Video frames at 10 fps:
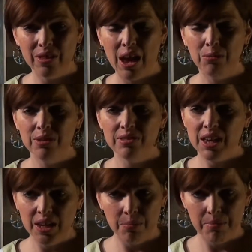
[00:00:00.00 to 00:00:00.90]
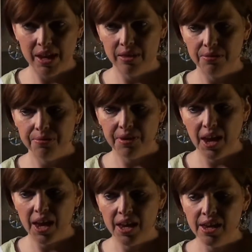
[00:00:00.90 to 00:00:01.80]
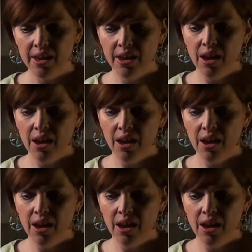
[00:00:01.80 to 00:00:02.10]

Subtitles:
That was like a mainstay.